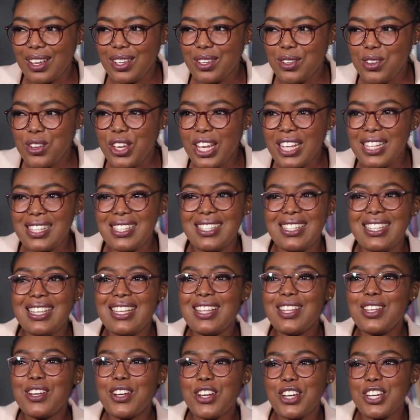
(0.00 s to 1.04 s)
you can
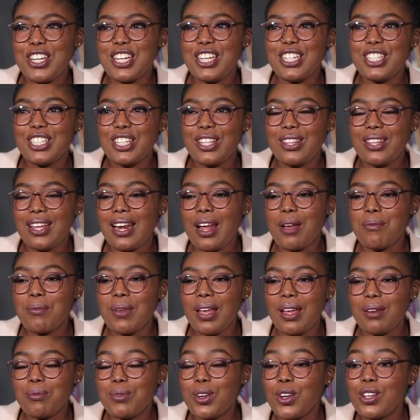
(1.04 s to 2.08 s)
see the condition that I'm
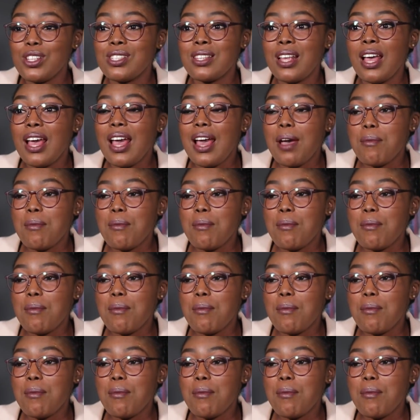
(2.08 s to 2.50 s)
in, because